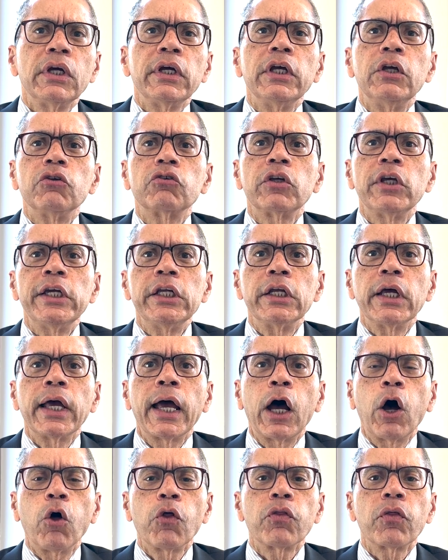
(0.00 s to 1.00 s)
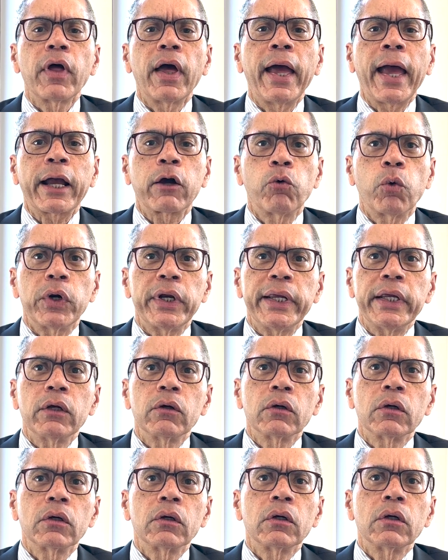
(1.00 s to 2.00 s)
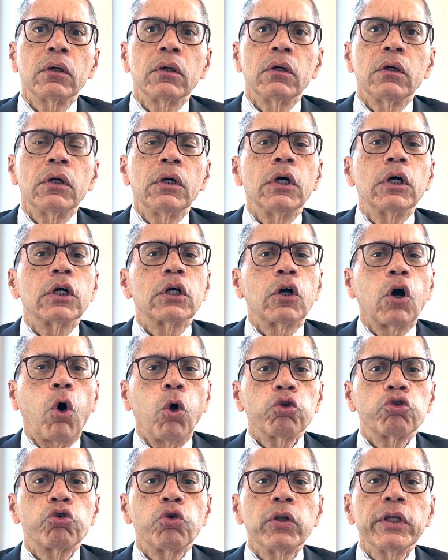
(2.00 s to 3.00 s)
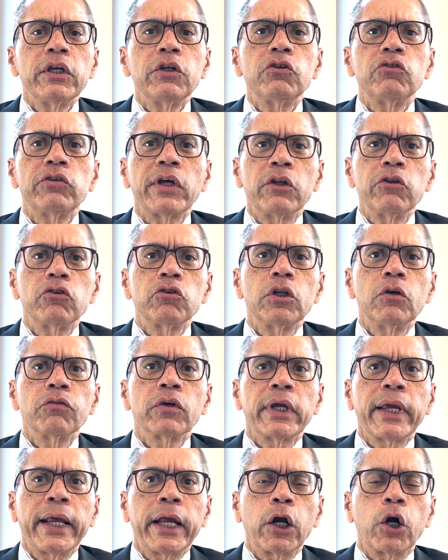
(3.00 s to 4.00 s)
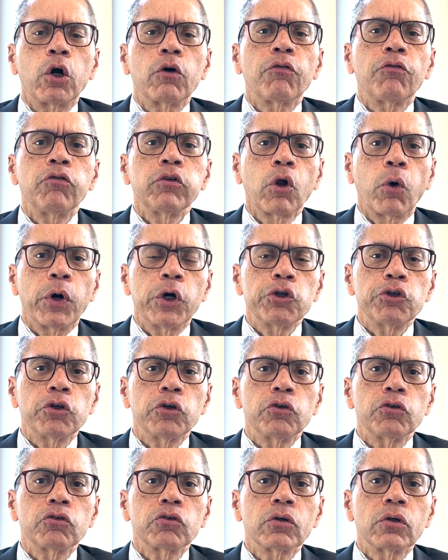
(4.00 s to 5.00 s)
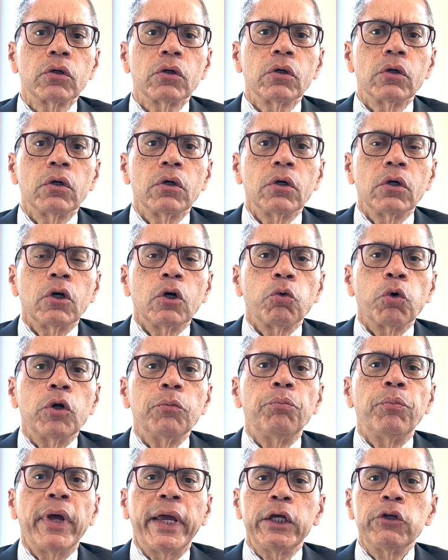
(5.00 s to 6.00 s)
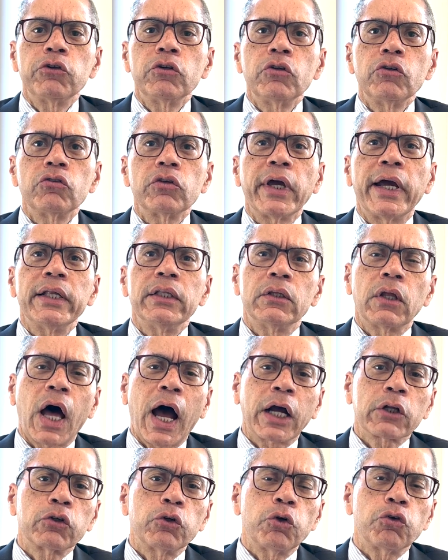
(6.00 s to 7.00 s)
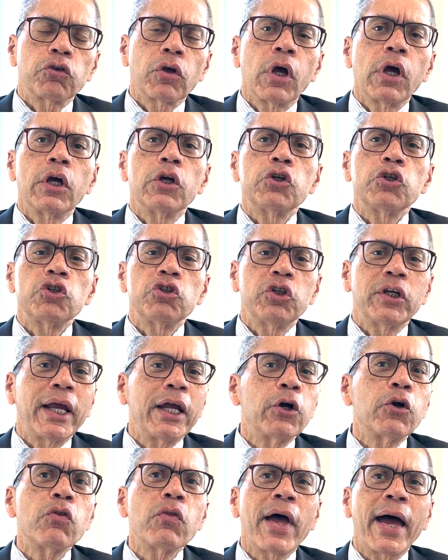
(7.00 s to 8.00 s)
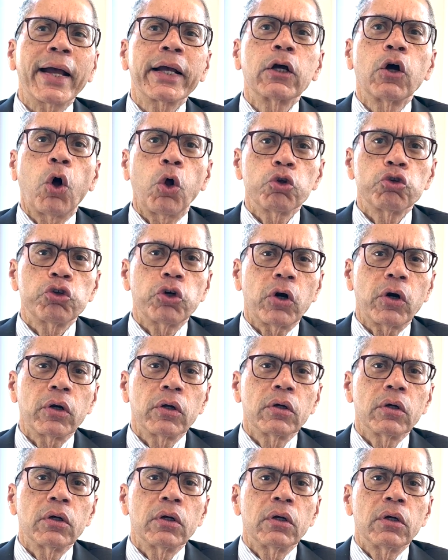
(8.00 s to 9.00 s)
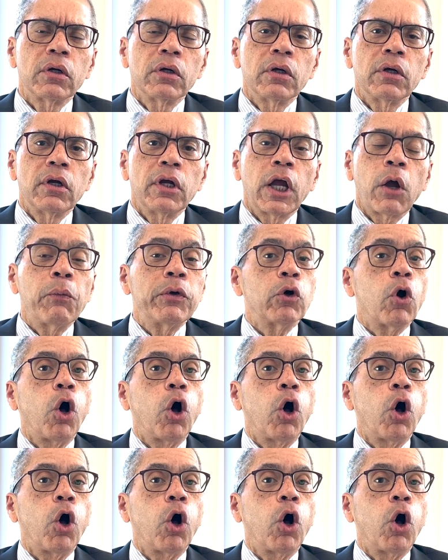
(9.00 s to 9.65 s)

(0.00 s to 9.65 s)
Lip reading: is key to health equity. Culturally sensitive care flourishes when patients and doctors share that culture. And we